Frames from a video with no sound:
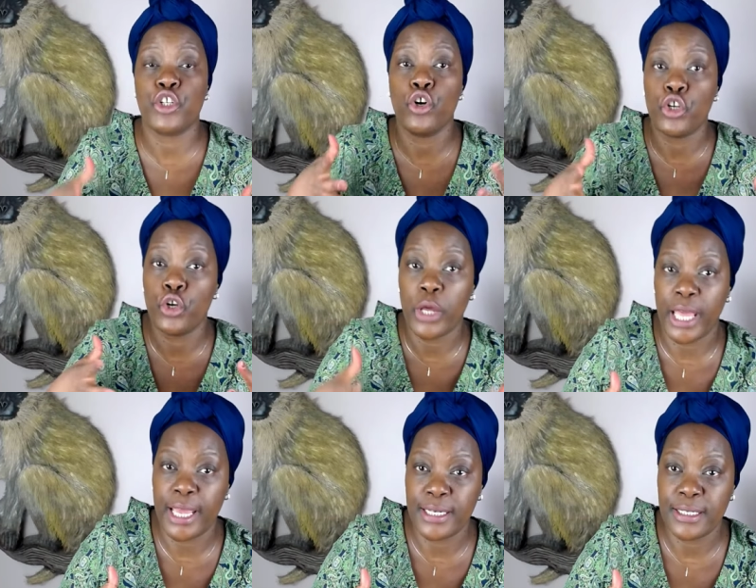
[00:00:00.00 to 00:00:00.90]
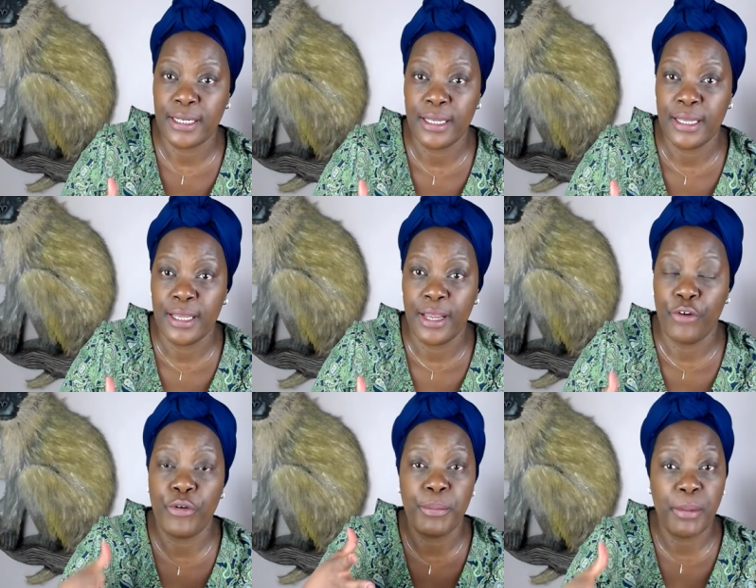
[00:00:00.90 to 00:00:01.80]
on your head,
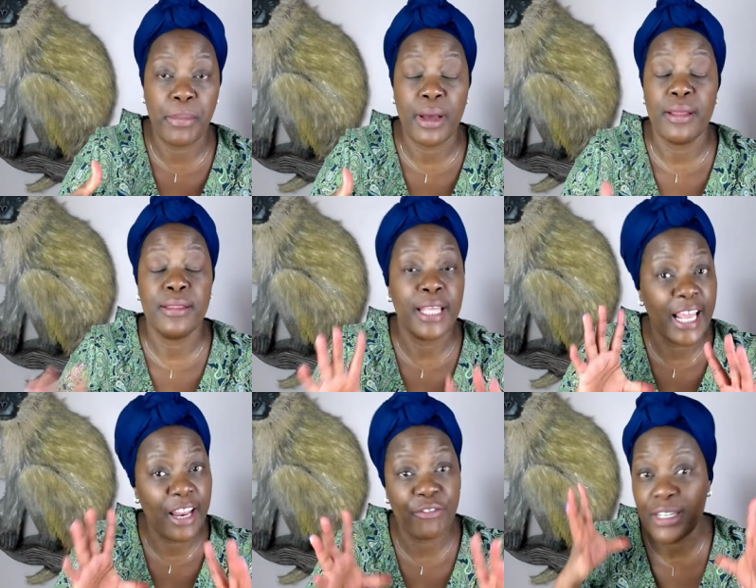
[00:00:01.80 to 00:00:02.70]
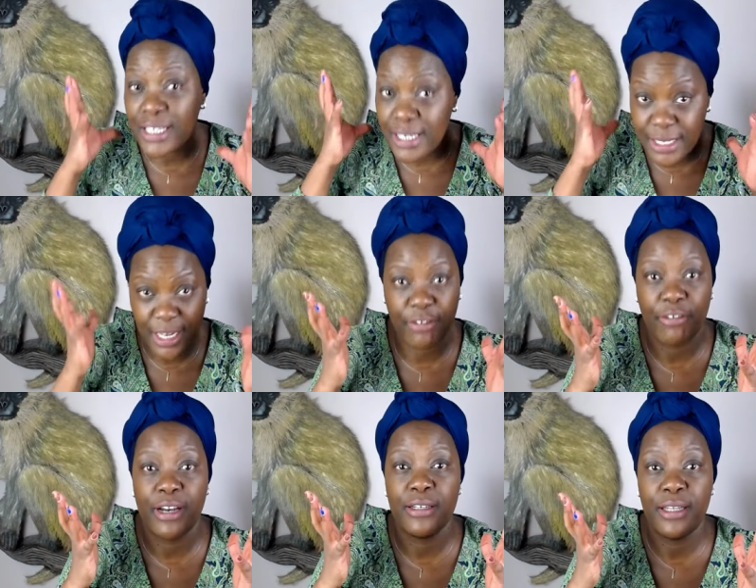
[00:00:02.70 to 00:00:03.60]
remember the elephant is sacred,
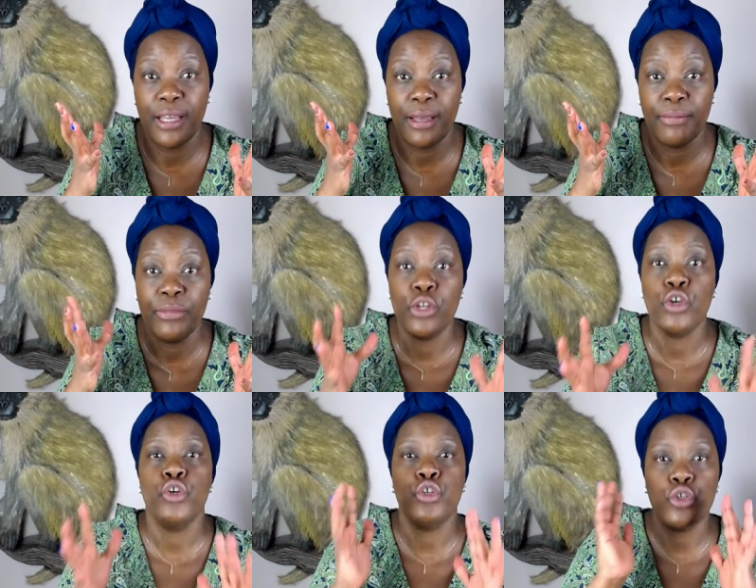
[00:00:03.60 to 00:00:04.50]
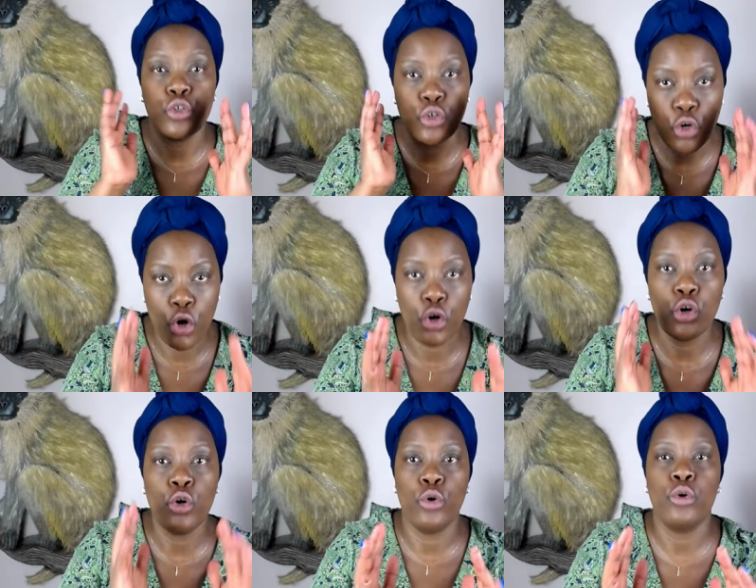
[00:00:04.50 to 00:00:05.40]
yeah? You should not
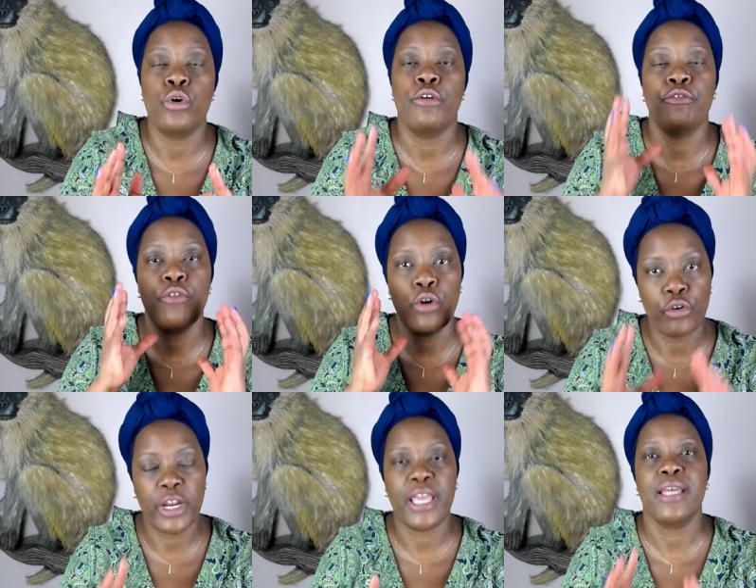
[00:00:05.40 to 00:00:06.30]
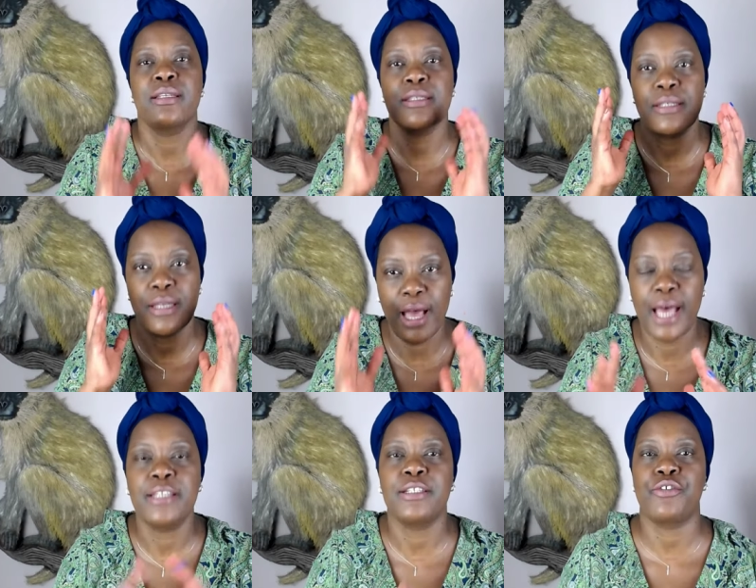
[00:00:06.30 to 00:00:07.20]
look for crickets
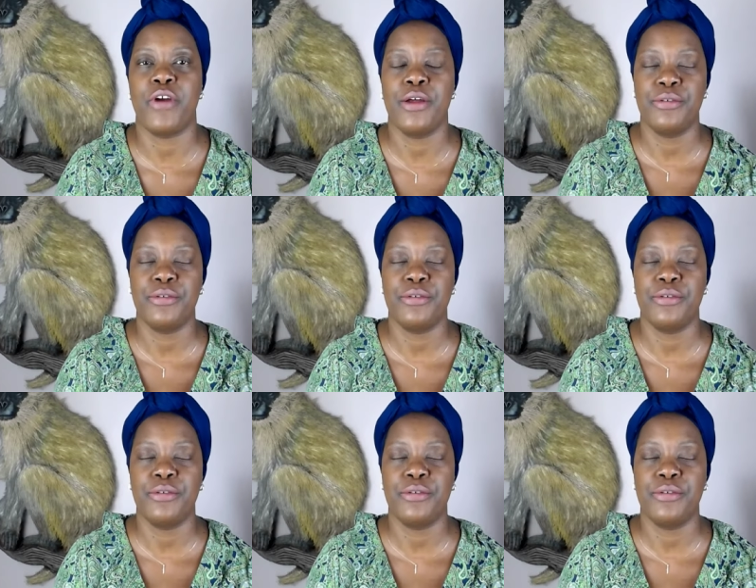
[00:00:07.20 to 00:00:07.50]
underground.